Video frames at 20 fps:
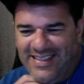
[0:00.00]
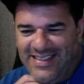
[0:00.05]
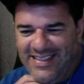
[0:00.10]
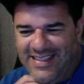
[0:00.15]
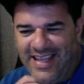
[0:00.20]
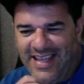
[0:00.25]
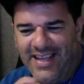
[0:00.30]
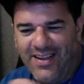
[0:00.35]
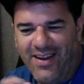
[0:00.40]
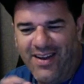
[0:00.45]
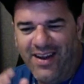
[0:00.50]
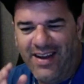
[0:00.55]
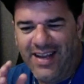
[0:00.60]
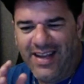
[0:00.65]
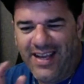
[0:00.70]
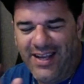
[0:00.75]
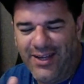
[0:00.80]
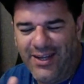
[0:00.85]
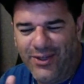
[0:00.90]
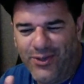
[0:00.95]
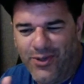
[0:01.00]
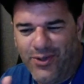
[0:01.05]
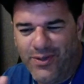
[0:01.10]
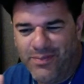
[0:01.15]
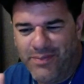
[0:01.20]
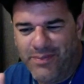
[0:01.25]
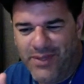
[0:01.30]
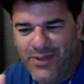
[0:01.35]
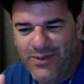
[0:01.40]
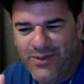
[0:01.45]
Thank God I had a
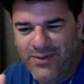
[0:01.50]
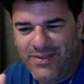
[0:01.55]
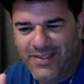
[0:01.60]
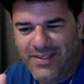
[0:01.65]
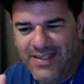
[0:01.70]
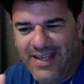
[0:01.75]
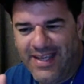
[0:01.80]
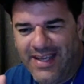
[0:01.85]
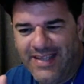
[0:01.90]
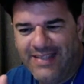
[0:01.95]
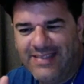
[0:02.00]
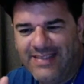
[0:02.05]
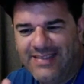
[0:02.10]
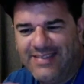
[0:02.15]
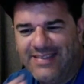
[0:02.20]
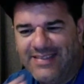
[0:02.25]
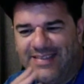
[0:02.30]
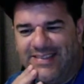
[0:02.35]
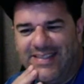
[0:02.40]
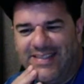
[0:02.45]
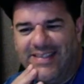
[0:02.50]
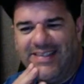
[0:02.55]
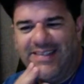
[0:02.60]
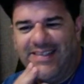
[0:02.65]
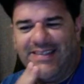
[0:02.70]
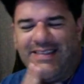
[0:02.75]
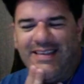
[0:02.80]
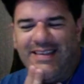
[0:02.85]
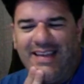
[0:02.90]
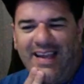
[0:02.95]
good meal tonight,
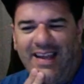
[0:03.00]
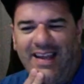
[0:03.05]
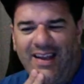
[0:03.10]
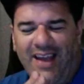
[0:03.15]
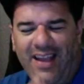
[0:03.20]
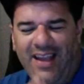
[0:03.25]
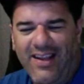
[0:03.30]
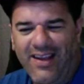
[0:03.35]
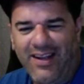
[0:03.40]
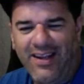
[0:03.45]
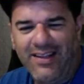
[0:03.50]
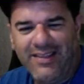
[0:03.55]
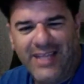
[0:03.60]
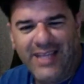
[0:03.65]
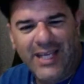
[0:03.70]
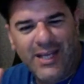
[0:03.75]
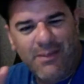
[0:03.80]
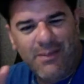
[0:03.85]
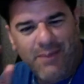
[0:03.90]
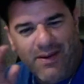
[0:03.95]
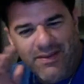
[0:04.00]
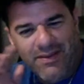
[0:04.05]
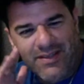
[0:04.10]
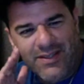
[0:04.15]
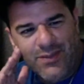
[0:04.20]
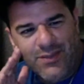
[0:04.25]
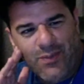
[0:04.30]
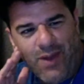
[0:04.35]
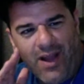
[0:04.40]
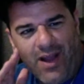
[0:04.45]
and I ain't got to think about
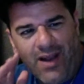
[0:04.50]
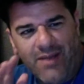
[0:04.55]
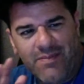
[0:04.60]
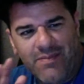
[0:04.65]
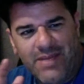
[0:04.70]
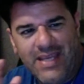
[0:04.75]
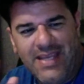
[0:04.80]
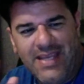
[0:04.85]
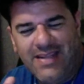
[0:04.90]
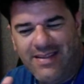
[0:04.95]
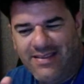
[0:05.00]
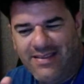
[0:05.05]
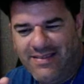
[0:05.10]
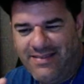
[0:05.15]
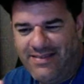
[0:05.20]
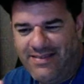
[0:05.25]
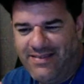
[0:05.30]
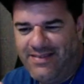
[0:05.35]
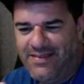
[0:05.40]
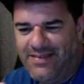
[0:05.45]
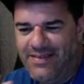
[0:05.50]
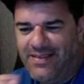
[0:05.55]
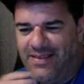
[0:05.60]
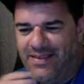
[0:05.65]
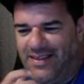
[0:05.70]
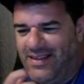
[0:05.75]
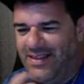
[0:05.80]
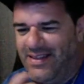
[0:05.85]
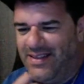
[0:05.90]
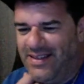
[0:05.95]
this while I'm eating.
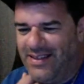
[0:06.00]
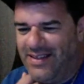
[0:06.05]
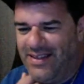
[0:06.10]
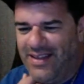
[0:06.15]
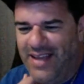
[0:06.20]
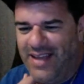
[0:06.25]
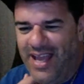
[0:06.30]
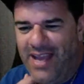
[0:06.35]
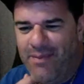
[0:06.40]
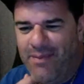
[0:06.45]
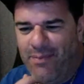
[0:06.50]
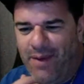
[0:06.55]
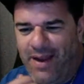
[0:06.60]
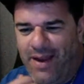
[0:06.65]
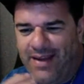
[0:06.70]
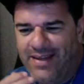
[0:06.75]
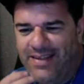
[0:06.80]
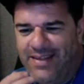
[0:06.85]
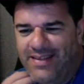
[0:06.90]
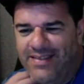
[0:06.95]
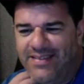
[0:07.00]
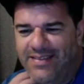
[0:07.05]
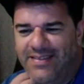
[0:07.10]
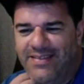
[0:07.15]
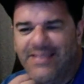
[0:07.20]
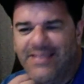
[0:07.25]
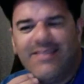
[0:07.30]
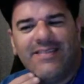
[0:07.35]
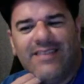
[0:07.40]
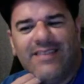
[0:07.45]
Hey, Brandy,
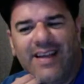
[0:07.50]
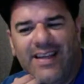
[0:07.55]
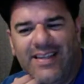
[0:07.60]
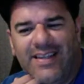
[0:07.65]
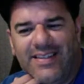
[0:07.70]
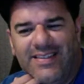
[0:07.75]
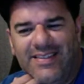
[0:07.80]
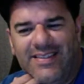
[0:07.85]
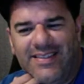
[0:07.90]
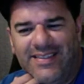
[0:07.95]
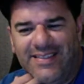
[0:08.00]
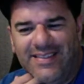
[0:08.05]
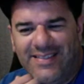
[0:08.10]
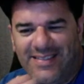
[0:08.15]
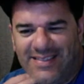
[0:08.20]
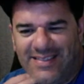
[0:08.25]
how you doing?